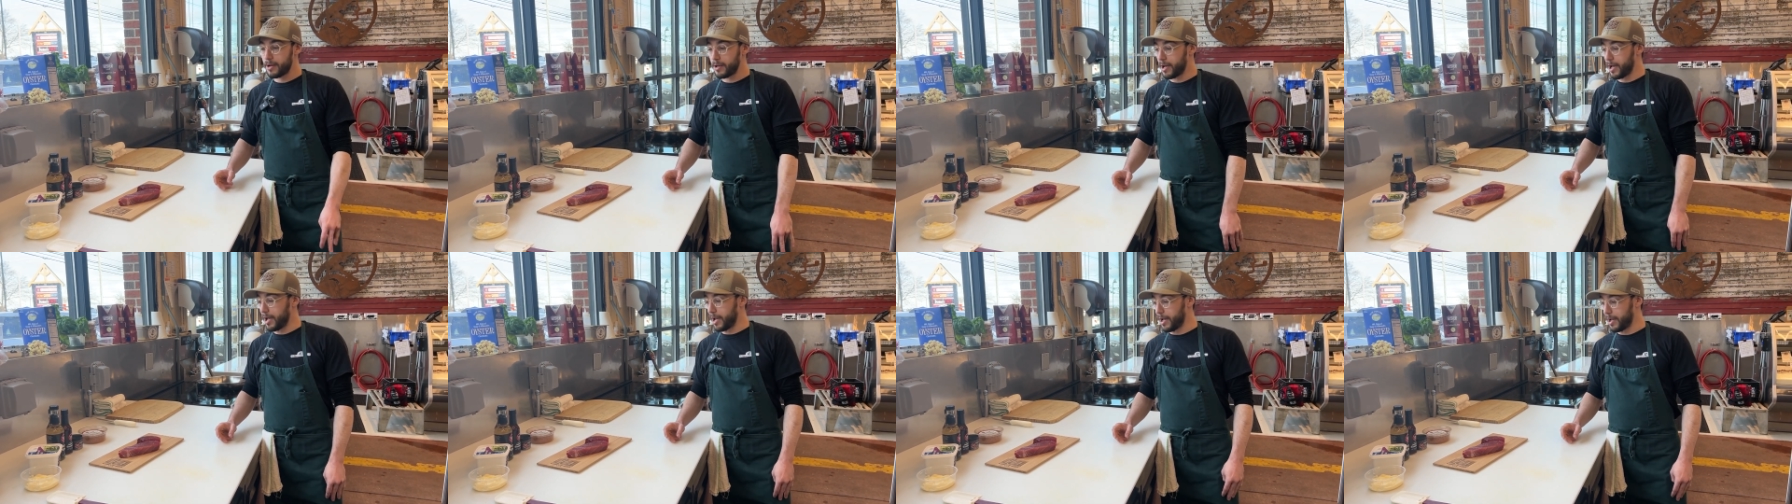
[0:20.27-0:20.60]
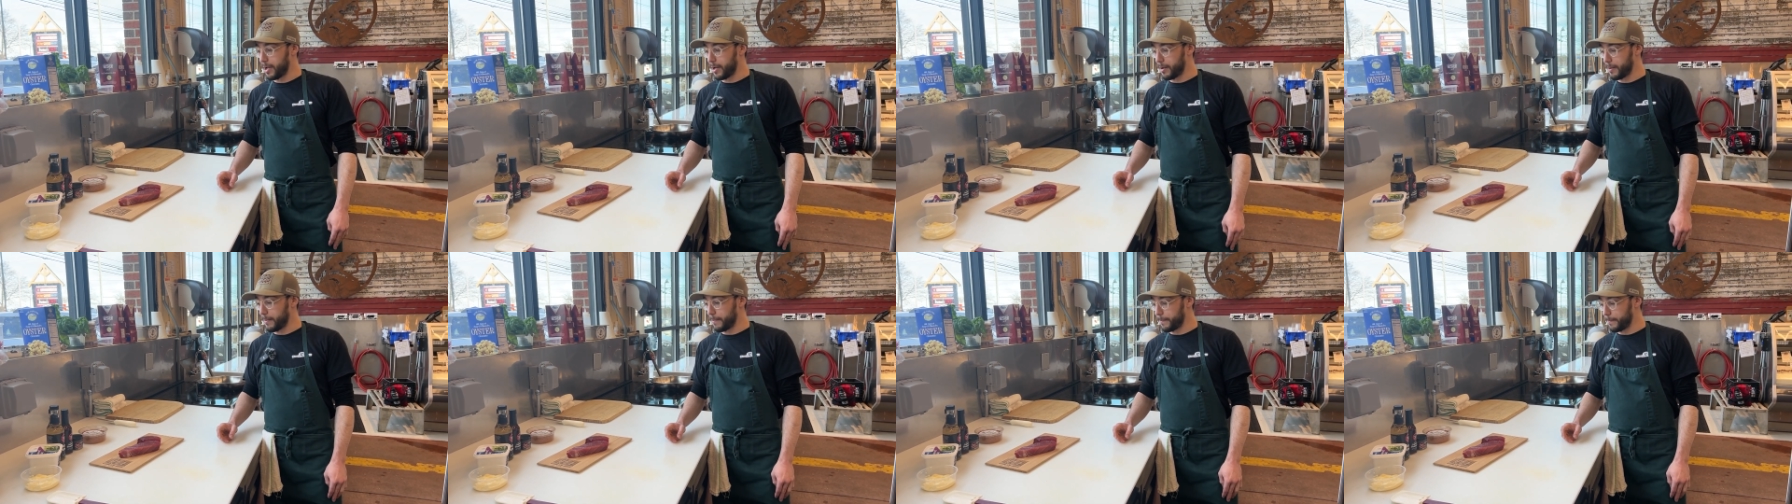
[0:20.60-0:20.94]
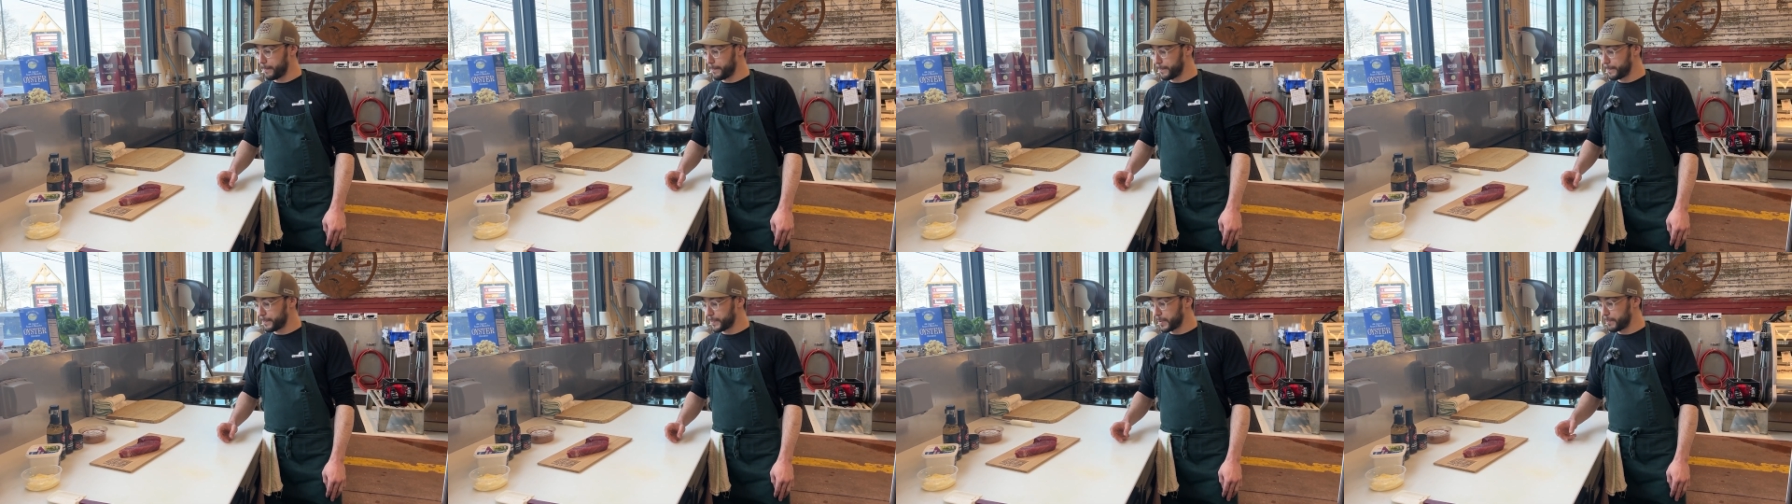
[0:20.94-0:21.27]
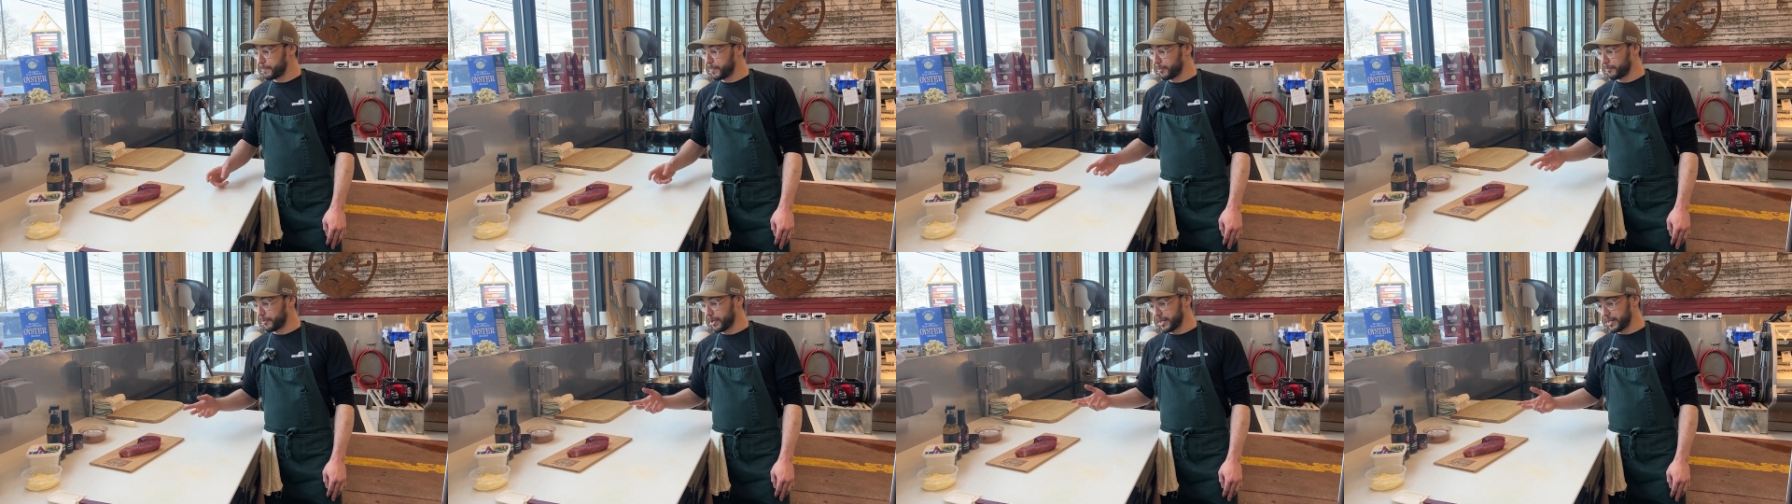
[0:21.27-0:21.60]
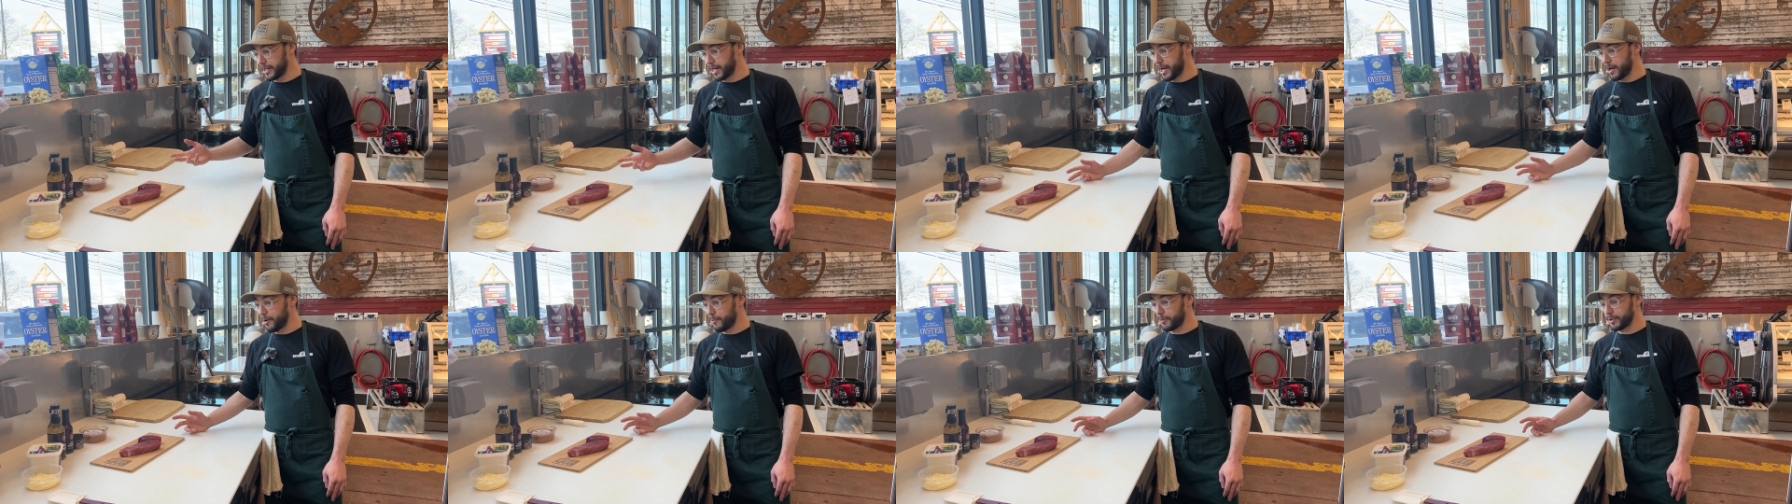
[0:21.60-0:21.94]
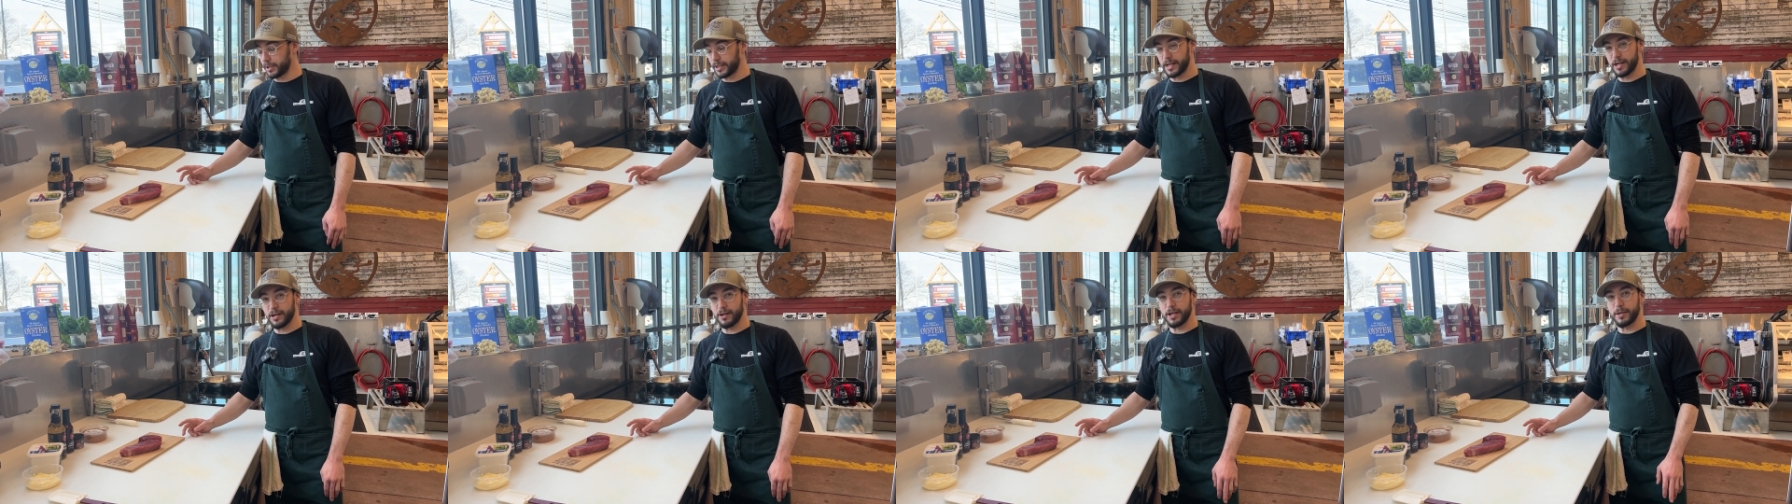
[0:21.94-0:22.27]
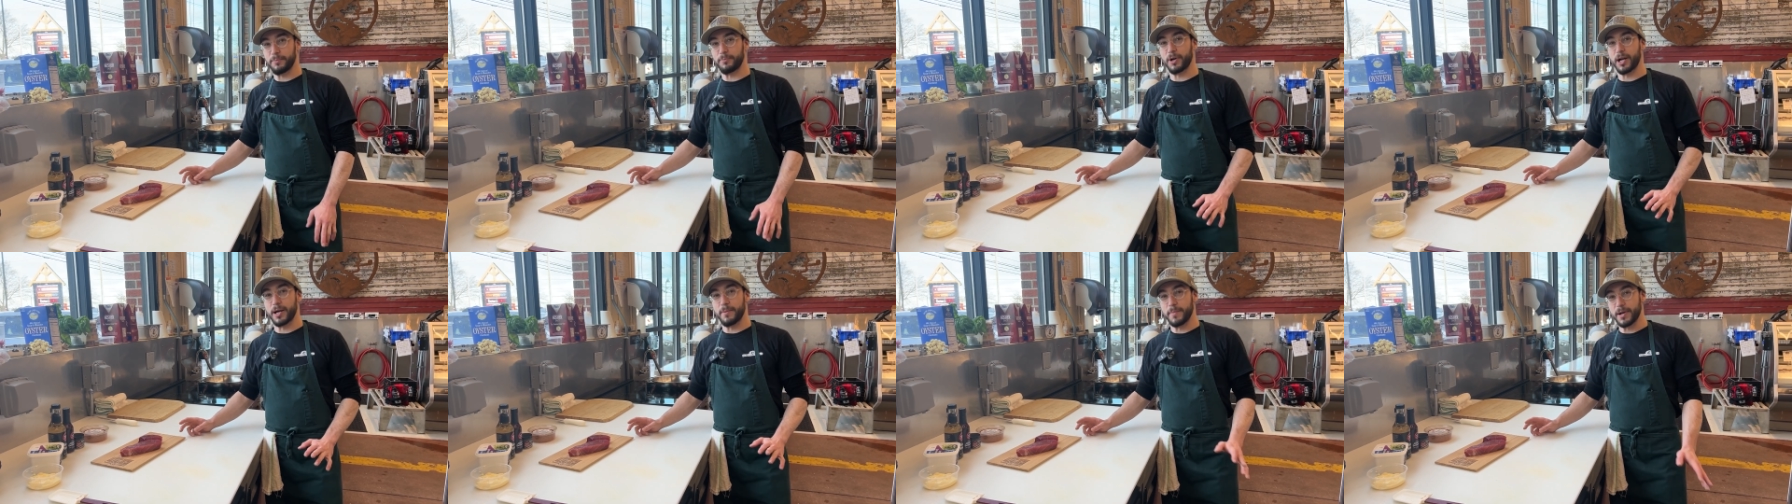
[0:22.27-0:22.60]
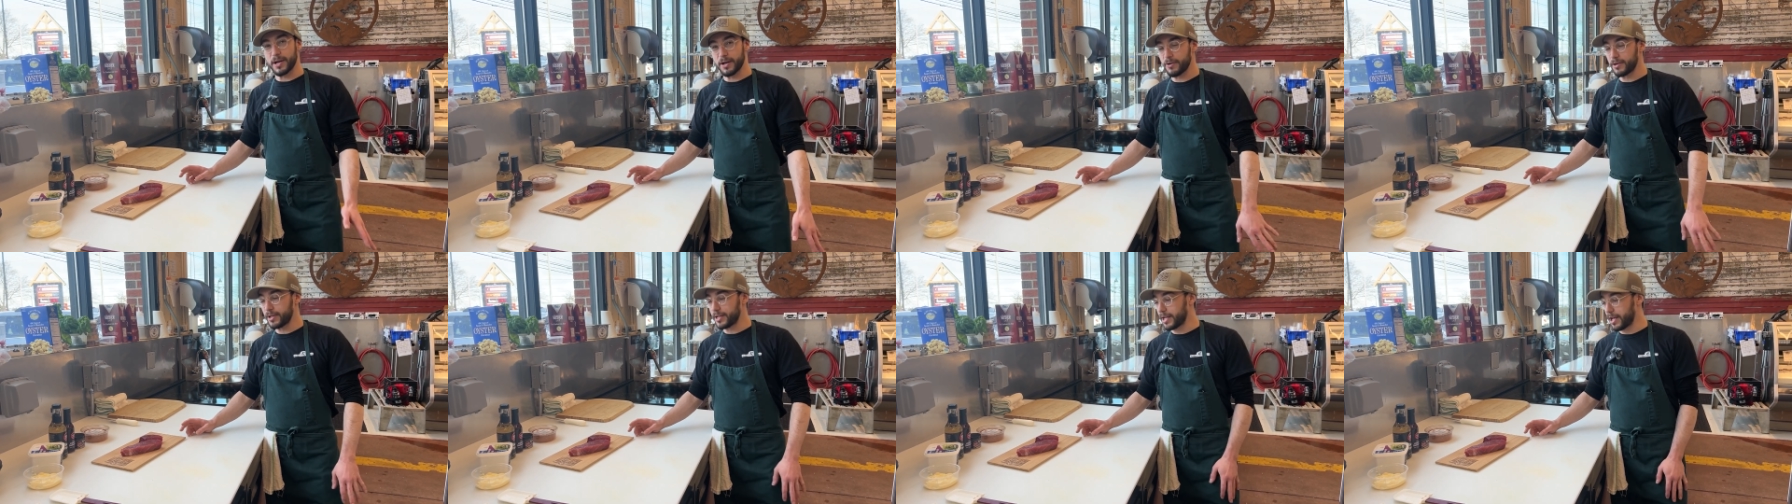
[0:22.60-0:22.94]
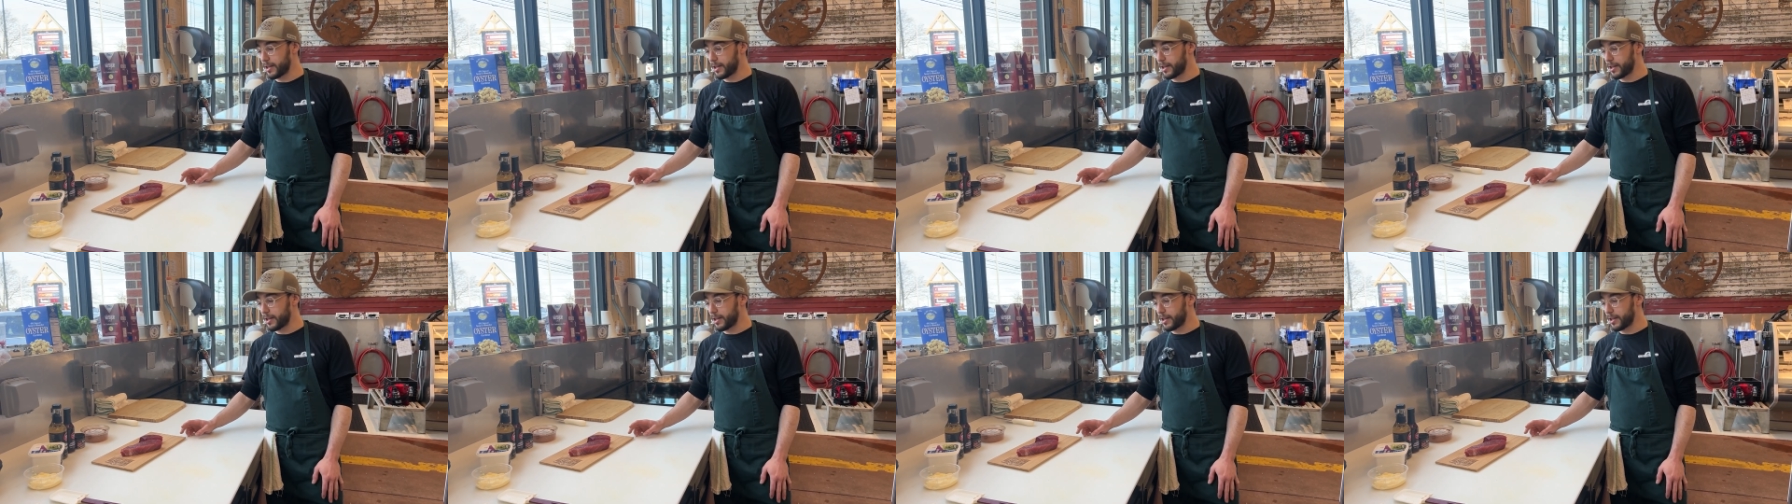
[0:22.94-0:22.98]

But right now we're carrying primarily